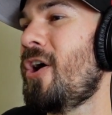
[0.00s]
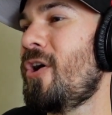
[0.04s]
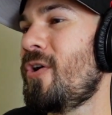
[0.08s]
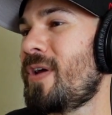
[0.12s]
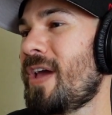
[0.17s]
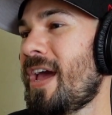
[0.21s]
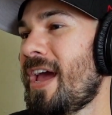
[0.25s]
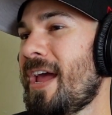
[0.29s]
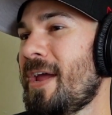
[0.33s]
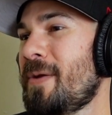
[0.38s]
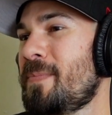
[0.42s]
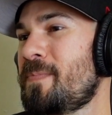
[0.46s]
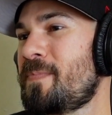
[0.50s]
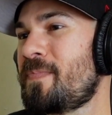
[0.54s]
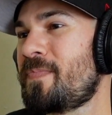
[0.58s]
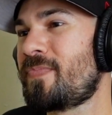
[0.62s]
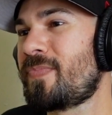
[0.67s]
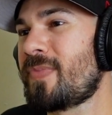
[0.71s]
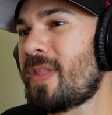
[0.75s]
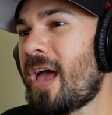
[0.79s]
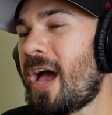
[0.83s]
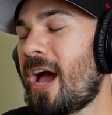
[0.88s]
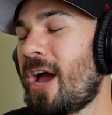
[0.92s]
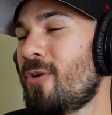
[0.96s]
Okay,
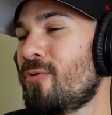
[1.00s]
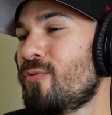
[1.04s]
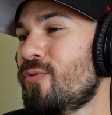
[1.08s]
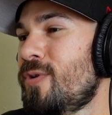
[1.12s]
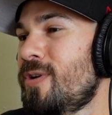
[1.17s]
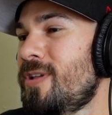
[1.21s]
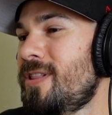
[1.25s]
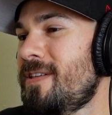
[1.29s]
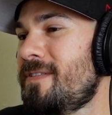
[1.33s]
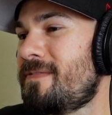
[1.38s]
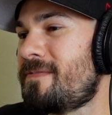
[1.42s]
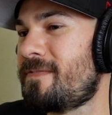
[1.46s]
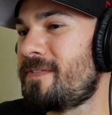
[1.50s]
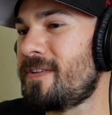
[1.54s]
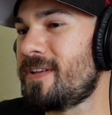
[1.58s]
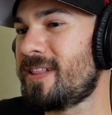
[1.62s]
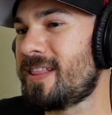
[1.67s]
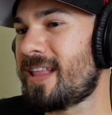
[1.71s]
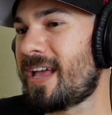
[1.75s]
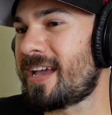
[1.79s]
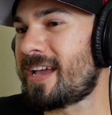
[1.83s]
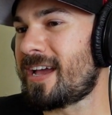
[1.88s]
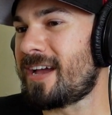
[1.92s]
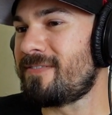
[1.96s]
I really feel
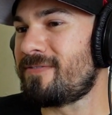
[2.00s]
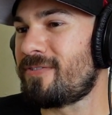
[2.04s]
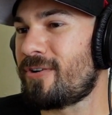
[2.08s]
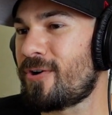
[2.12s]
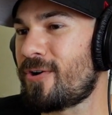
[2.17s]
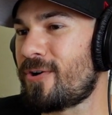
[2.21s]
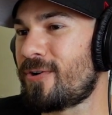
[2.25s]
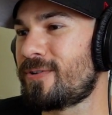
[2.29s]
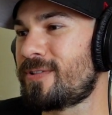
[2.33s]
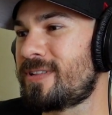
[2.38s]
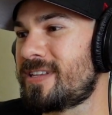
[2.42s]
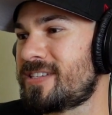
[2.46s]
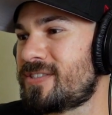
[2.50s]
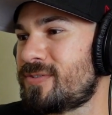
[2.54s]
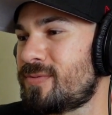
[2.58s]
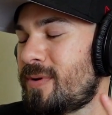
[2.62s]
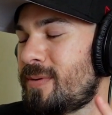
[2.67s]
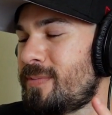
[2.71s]
like I've heard this